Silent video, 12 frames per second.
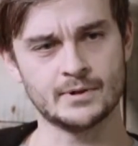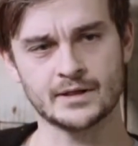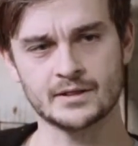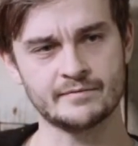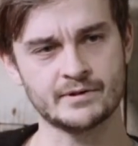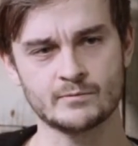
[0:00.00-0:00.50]

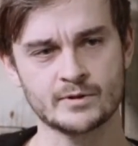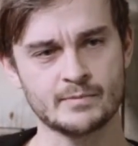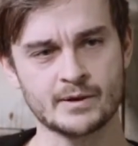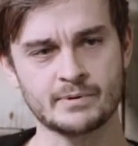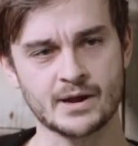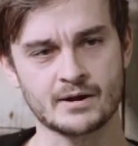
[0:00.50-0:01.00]
like living with
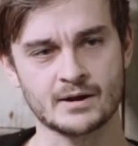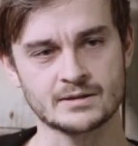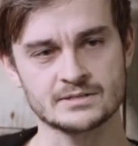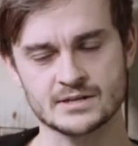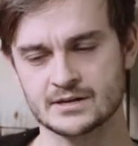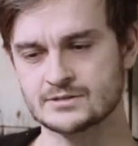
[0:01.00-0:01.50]
my
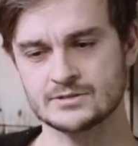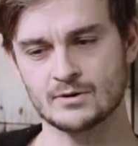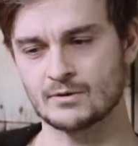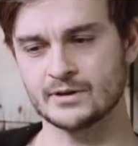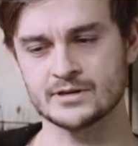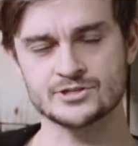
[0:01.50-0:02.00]
parents, like
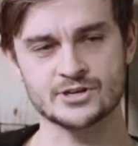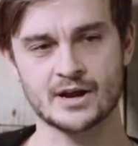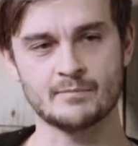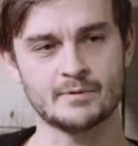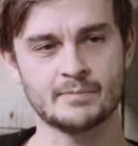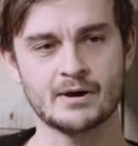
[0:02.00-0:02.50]
totally
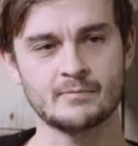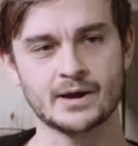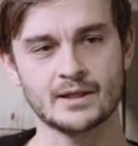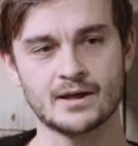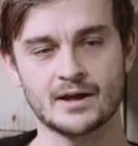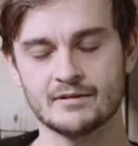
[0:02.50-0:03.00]
ashamed about
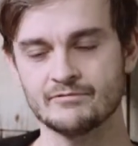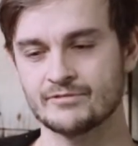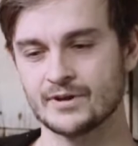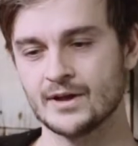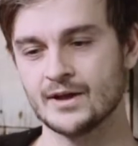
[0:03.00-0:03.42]
my life.